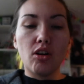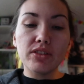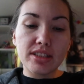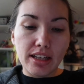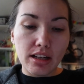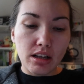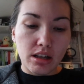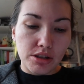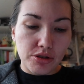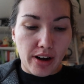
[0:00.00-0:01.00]
Obviously I
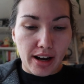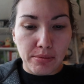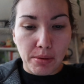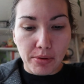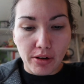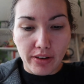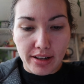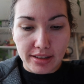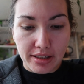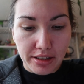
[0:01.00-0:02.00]
can't track my
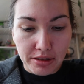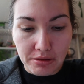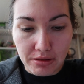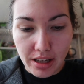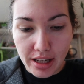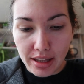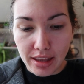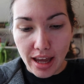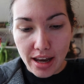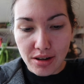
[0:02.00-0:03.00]
progress until
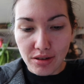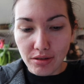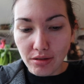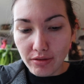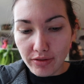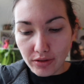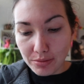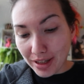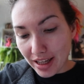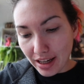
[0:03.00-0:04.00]
like the end of
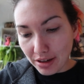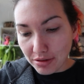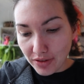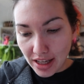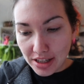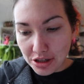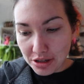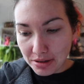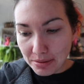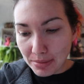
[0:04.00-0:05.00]
or beginning of
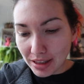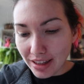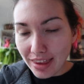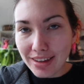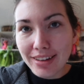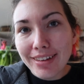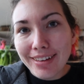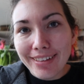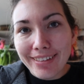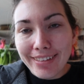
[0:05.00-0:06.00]
each month.
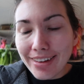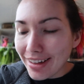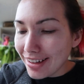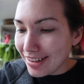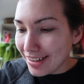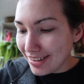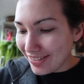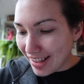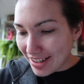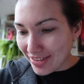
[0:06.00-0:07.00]

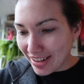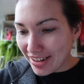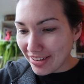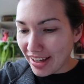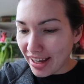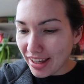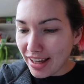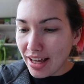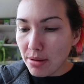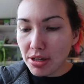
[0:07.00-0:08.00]
That's really annoying,
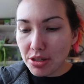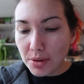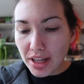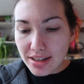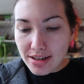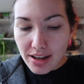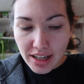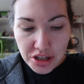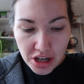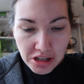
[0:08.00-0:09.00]
but I just want to get
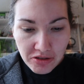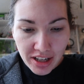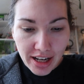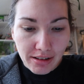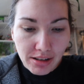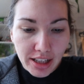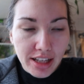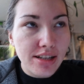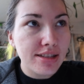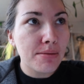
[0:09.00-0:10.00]
started in January now.
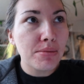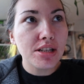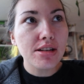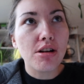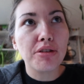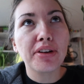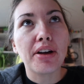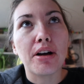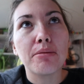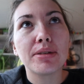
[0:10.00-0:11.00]
Like, can December just
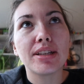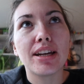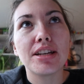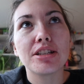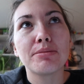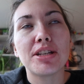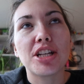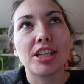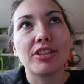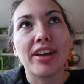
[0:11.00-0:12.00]
hurry up and then it just be
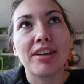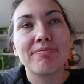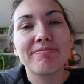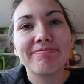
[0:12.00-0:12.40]
January?